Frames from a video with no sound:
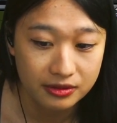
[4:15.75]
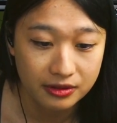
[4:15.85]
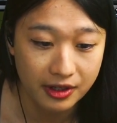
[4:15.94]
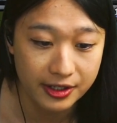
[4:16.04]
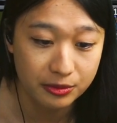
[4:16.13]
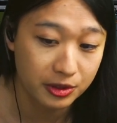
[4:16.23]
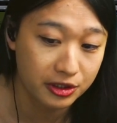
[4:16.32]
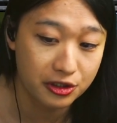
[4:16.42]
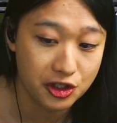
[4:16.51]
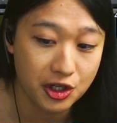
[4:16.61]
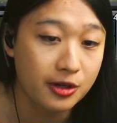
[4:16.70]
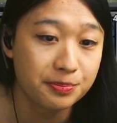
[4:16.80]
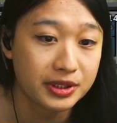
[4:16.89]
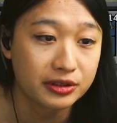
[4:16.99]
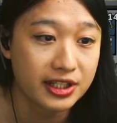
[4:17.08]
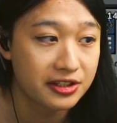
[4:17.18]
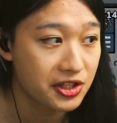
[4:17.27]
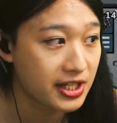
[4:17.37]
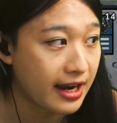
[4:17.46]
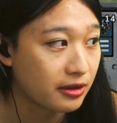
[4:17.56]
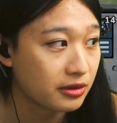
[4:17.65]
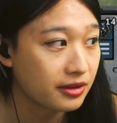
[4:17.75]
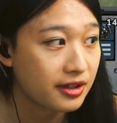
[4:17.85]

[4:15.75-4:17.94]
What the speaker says: All right, we're going to start building a scout.